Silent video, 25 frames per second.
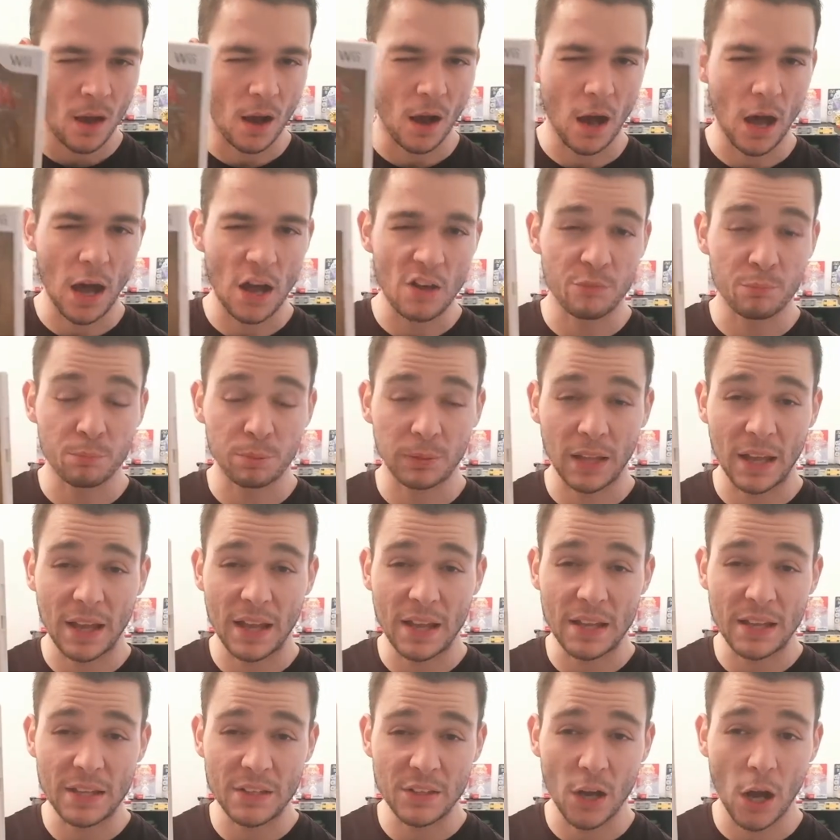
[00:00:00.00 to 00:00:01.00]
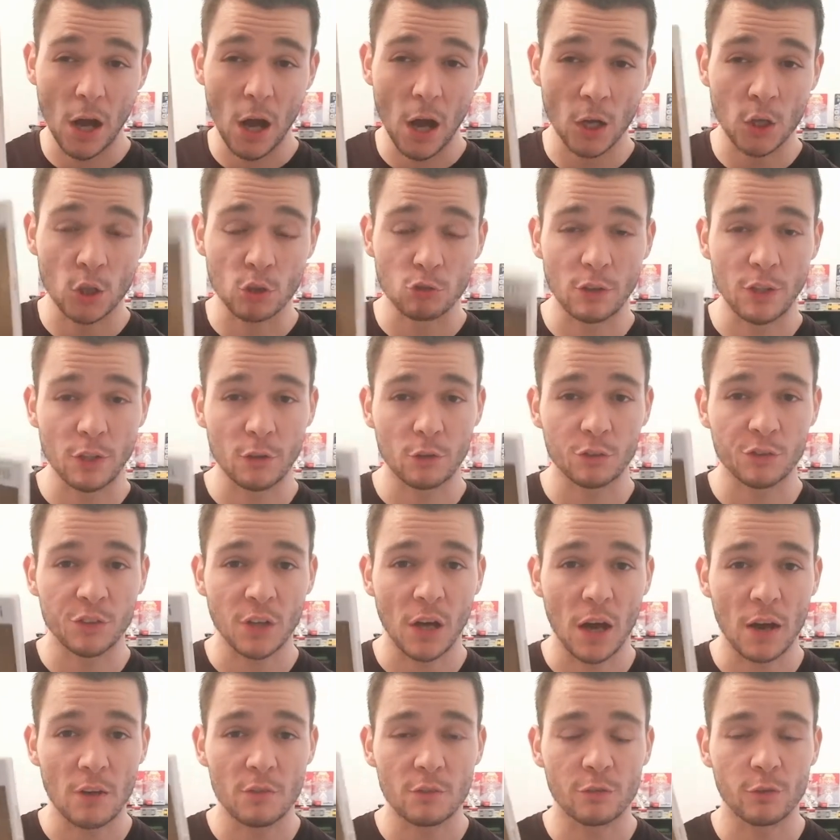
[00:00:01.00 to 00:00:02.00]
I've played Ocarina of
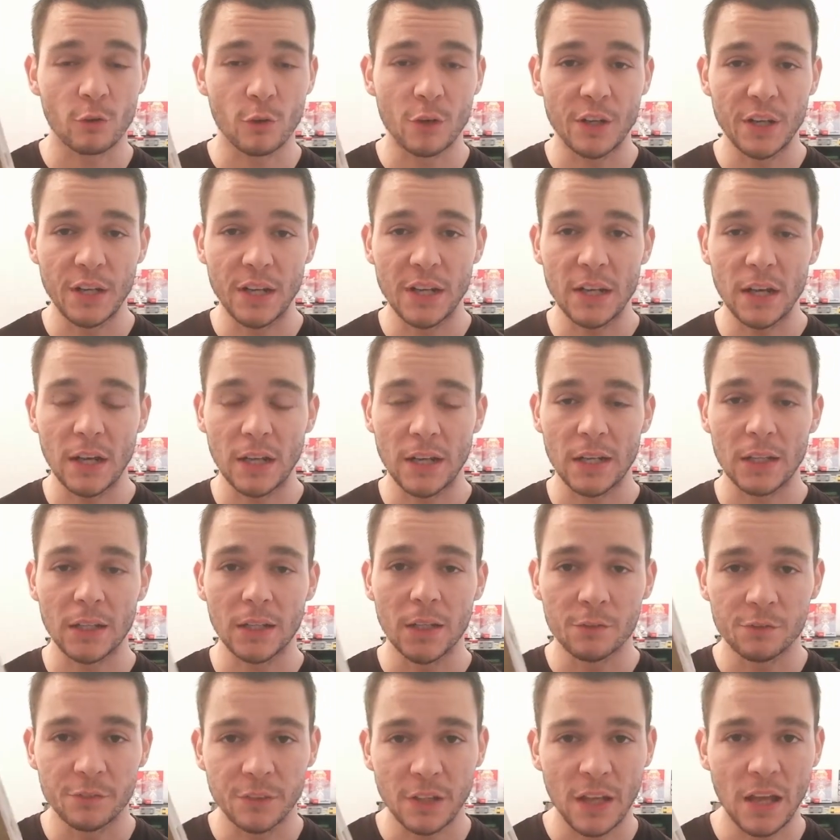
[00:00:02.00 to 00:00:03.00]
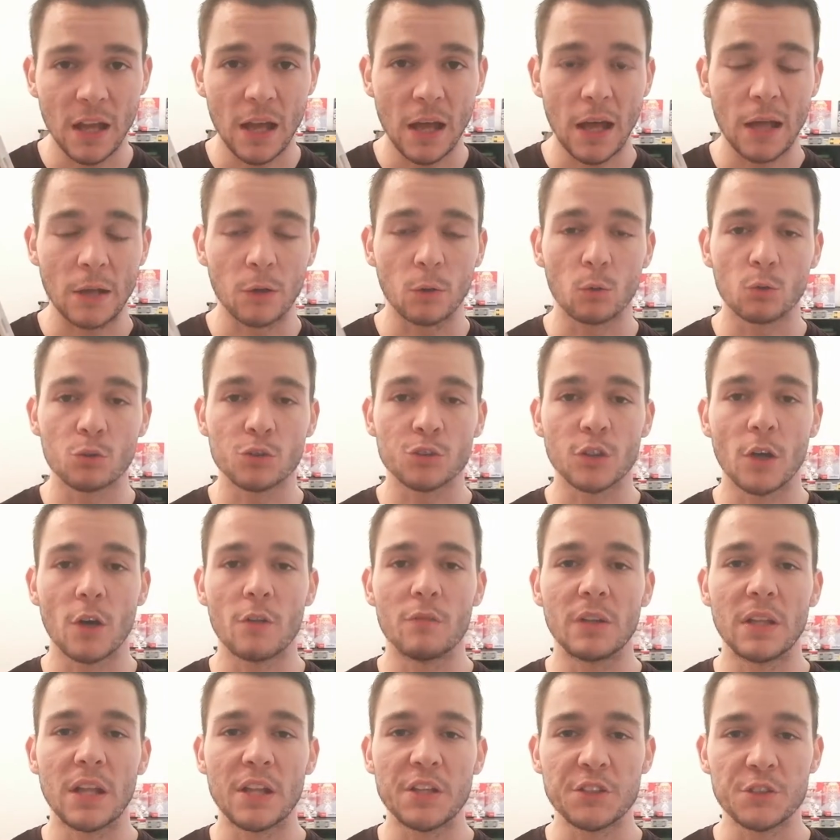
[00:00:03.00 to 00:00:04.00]
Time 3D and I loved it, and also
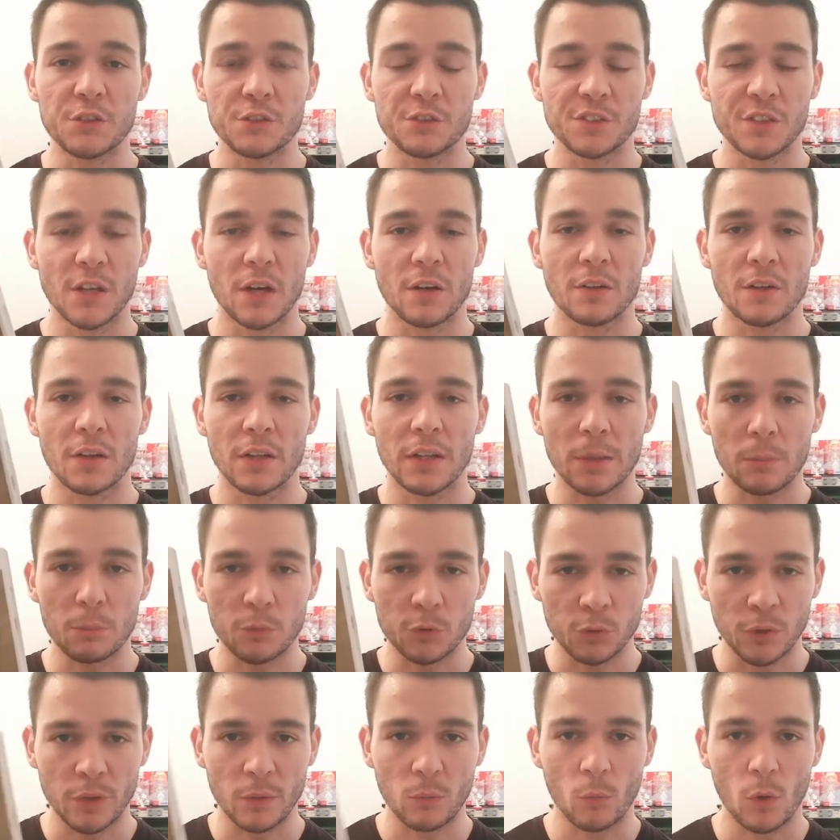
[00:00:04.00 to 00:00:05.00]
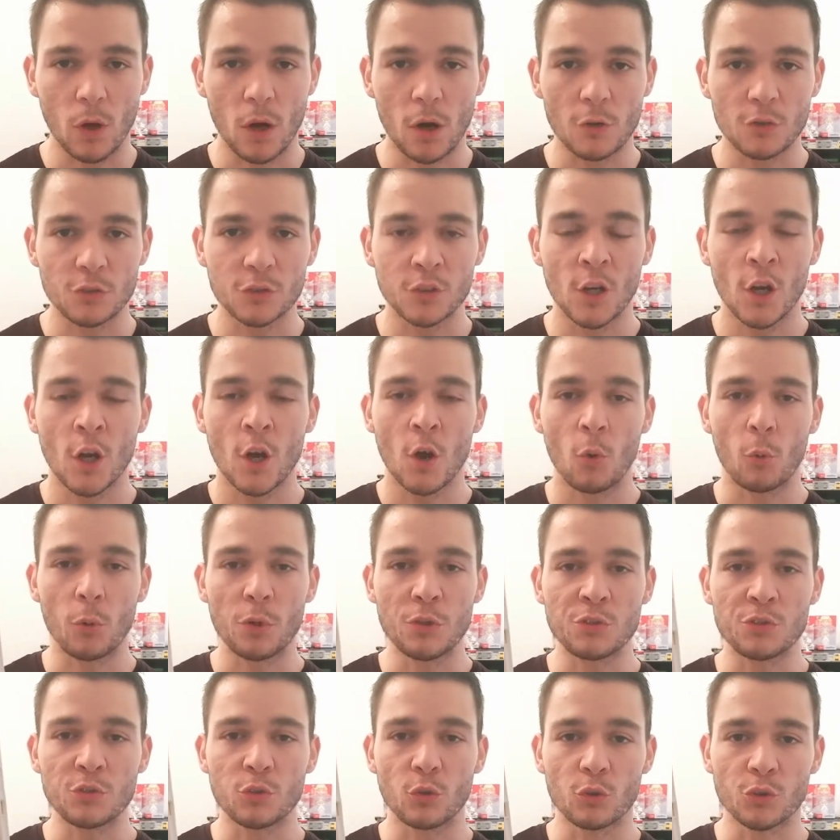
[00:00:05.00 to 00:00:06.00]
The Legend of Zelda Link Between Worlds,
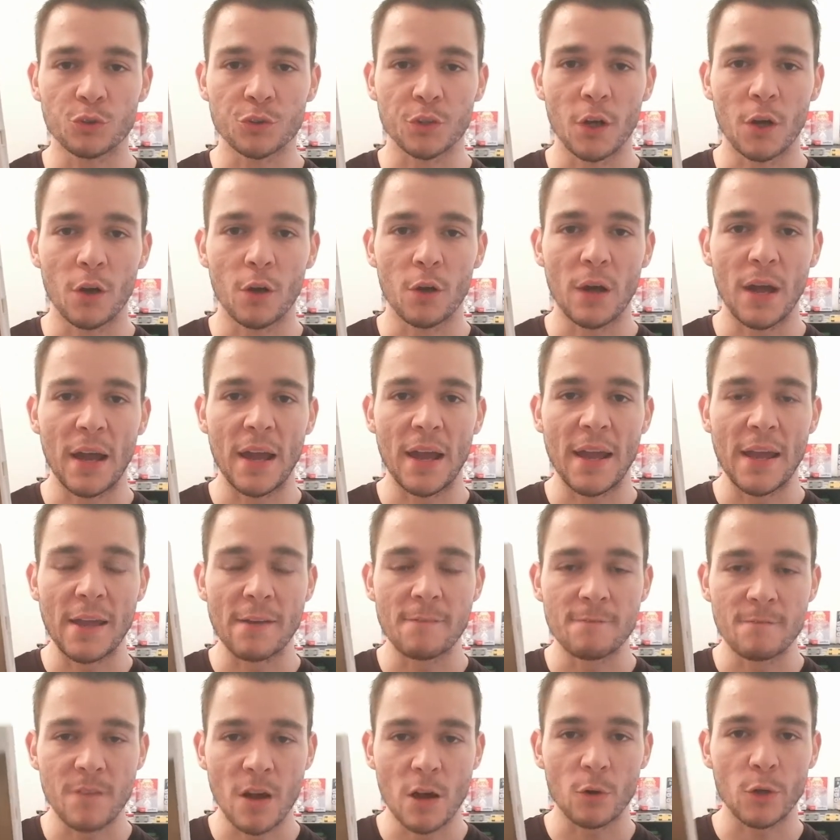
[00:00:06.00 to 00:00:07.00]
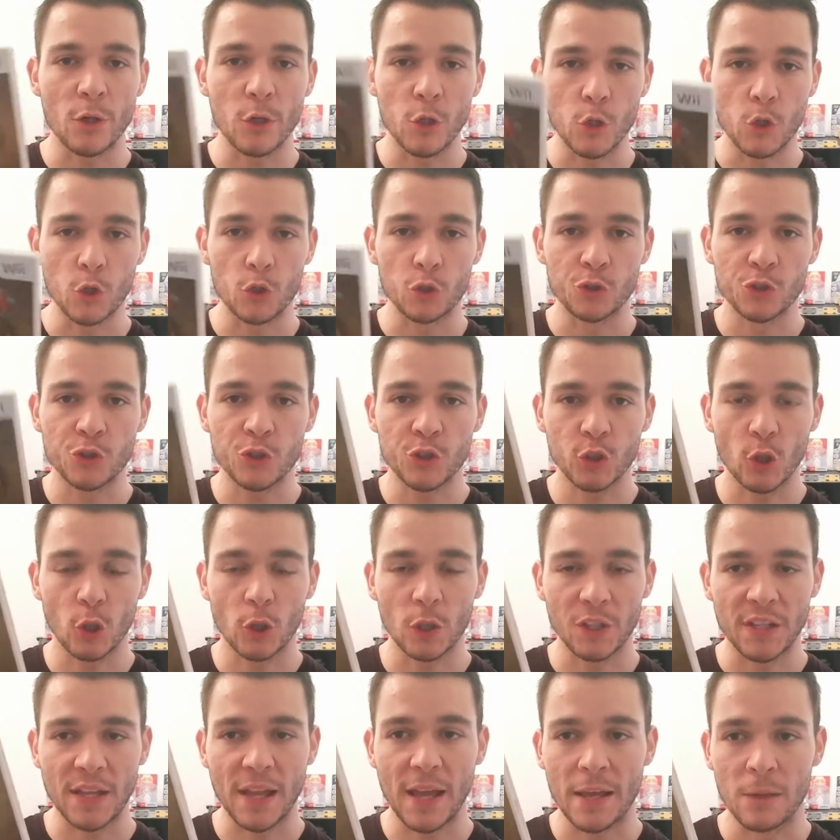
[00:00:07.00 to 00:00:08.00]
which is also a very good,
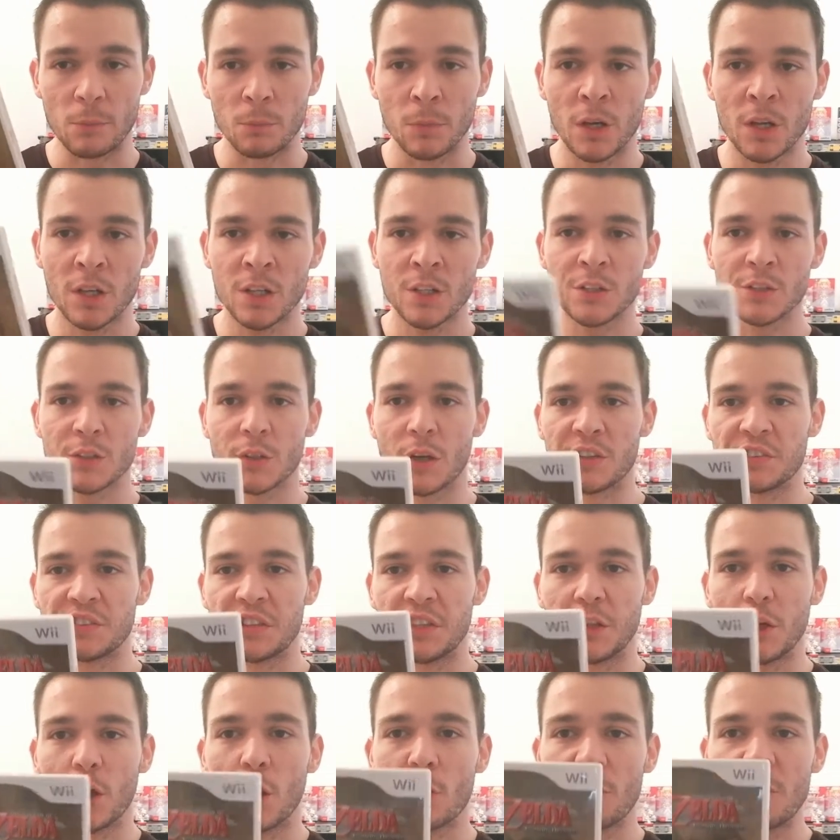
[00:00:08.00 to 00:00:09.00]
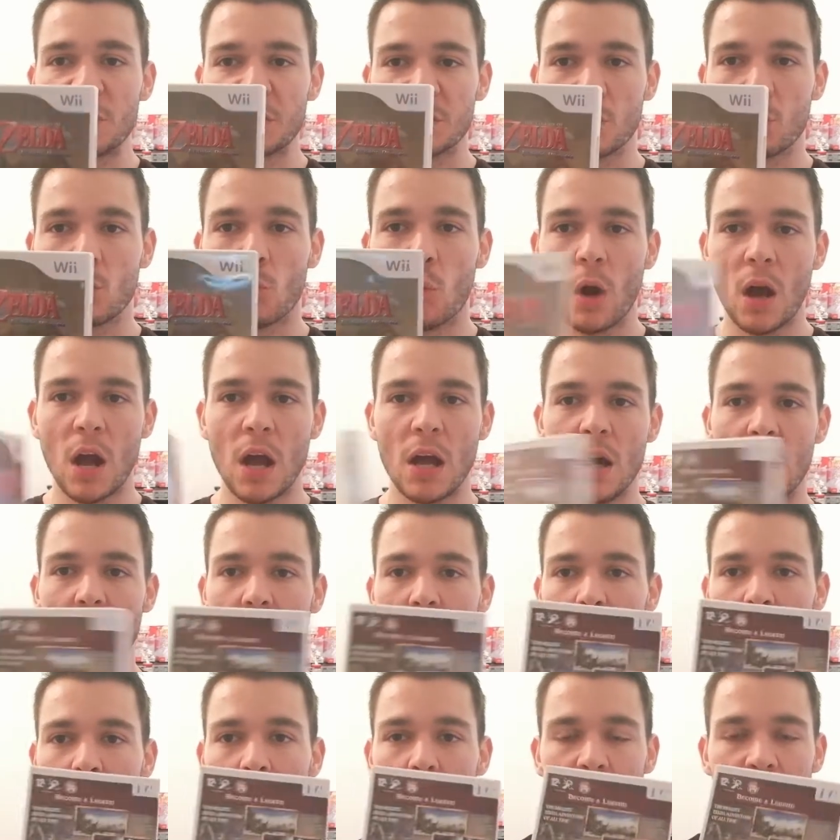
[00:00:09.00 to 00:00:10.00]
solid game. So I see no reason why I
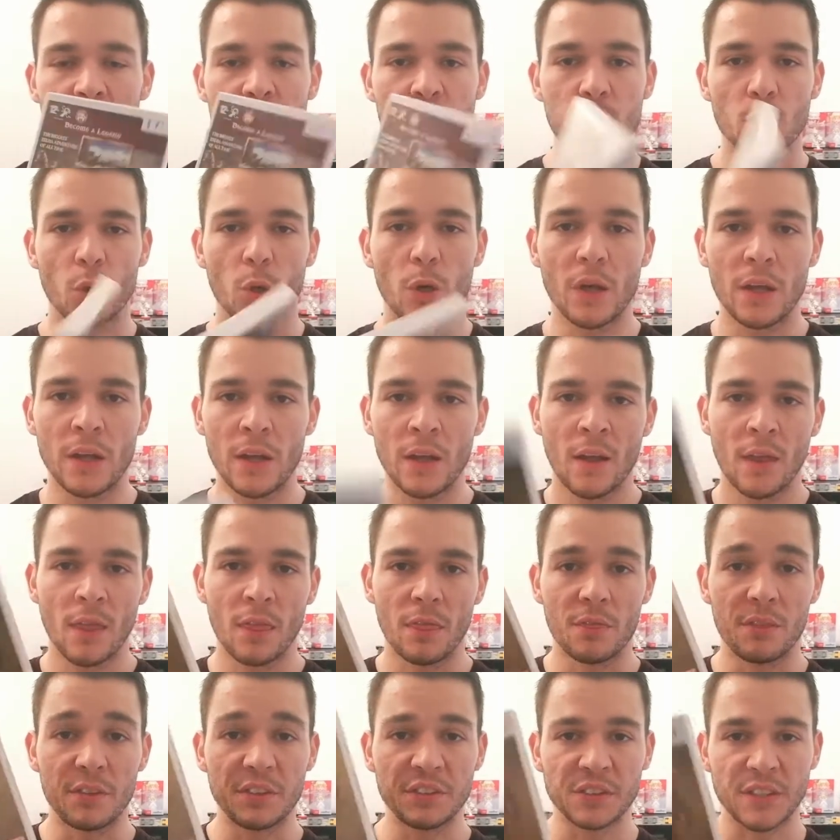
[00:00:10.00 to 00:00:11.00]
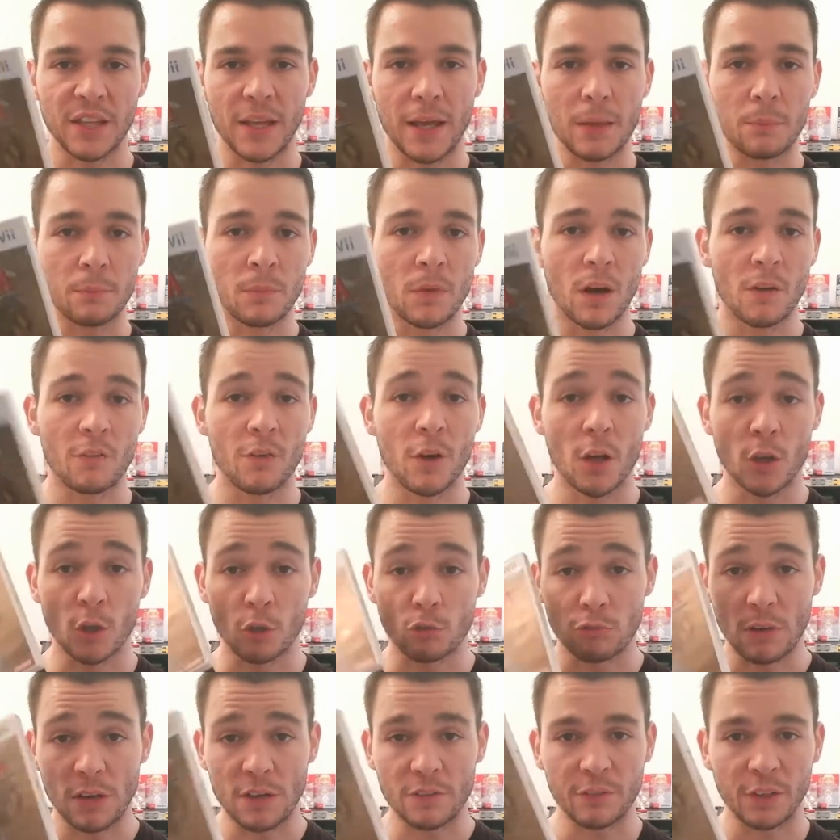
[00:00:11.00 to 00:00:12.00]
will not enjoy this game. I've heard
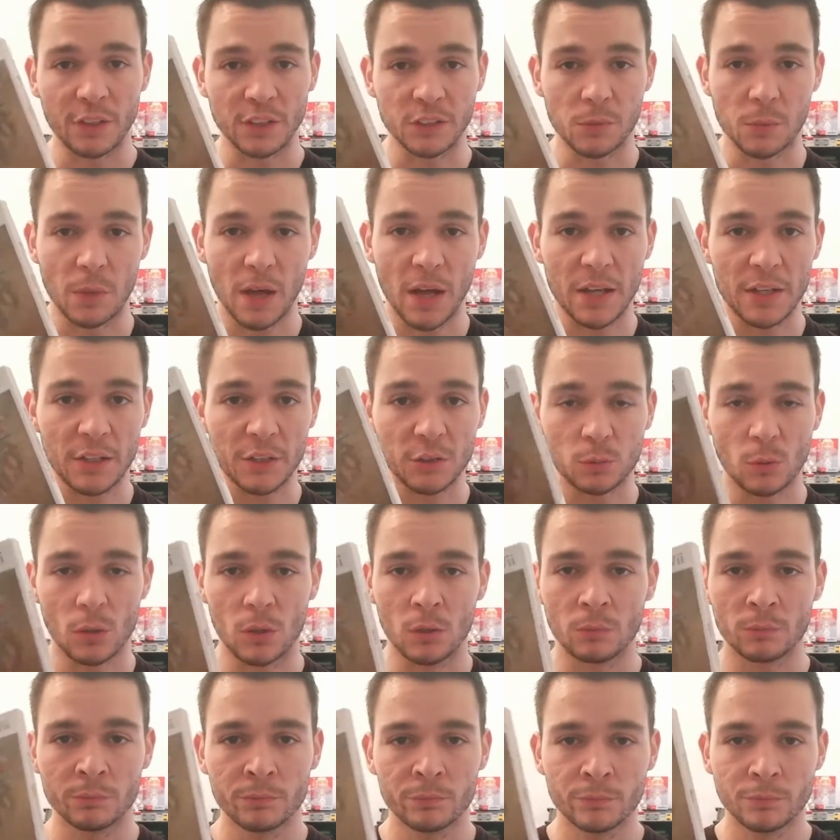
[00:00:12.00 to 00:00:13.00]
great things about it as well.